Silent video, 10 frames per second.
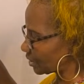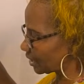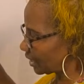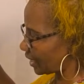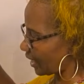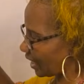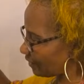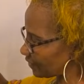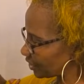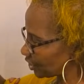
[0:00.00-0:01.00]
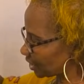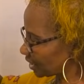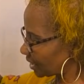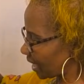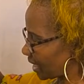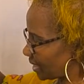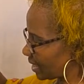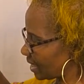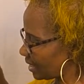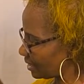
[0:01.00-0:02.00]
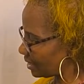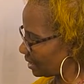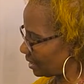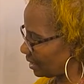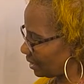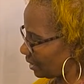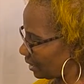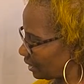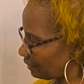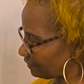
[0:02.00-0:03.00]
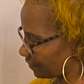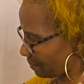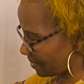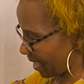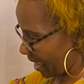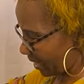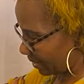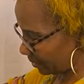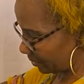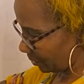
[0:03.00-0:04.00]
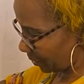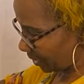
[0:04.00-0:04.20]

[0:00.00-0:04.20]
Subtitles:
10.5 inches, and then from that you